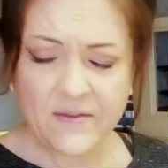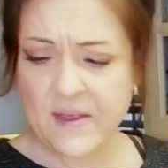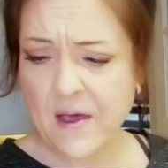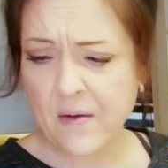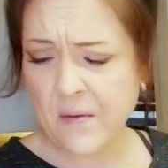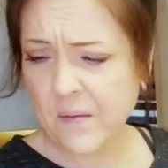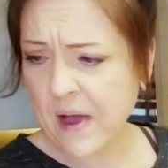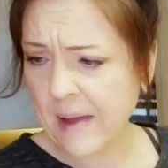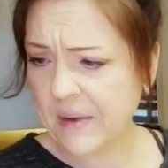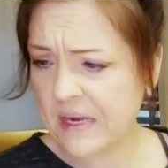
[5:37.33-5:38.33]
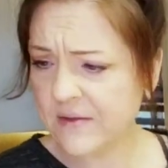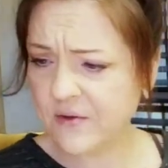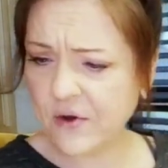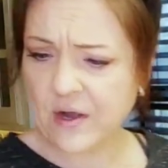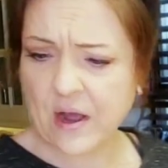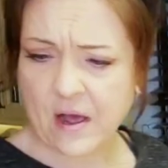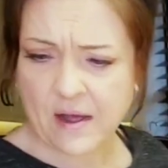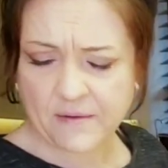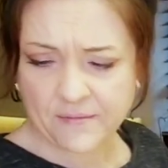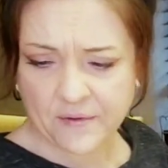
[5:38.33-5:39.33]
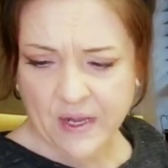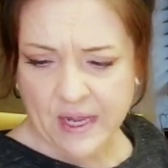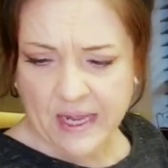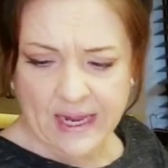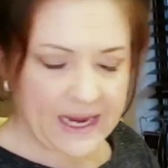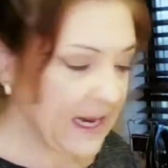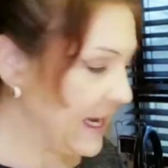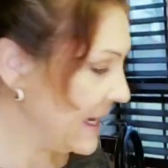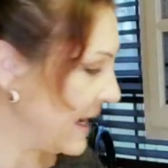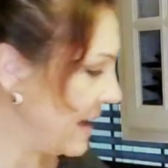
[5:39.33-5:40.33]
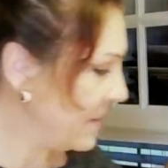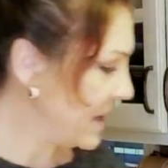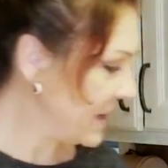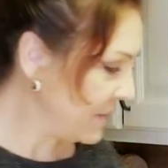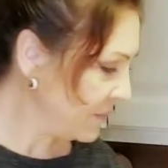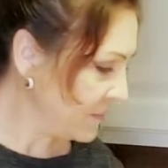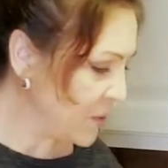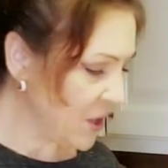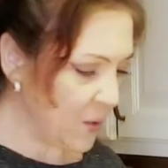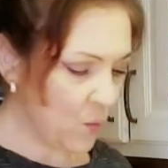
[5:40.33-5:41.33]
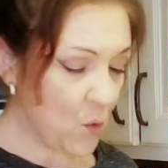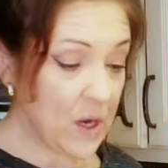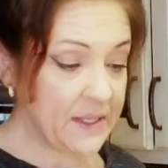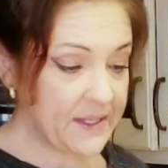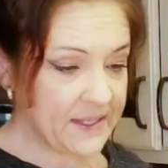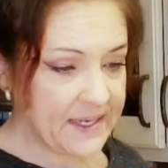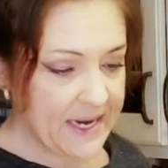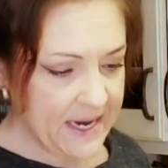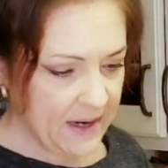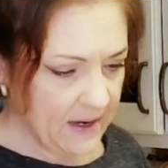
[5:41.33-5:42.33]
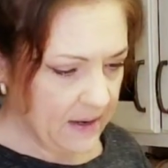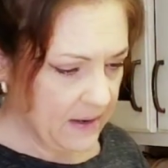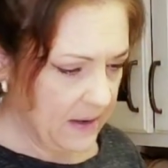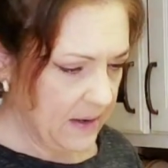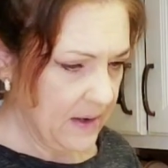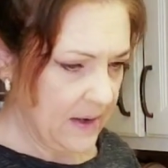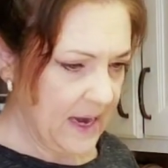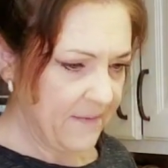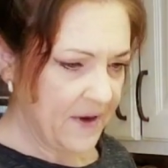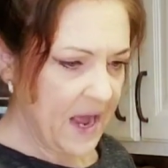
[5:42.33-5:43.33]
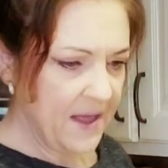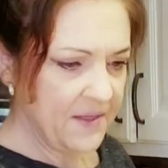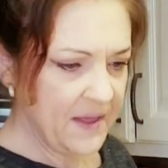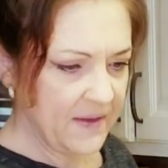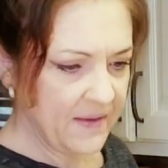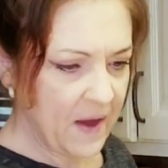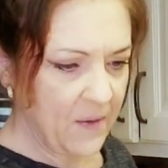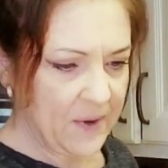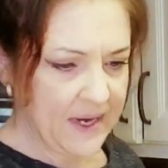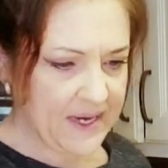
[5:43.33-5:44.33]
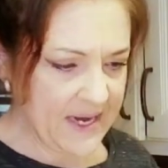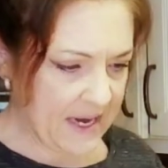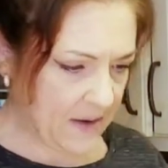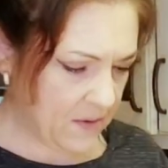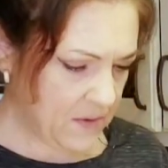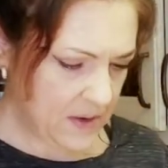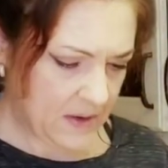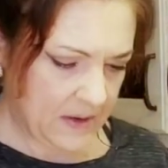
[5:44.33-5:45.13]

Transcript: So I'm gonna start off, and I'm gonna put one stick. I've got this already down.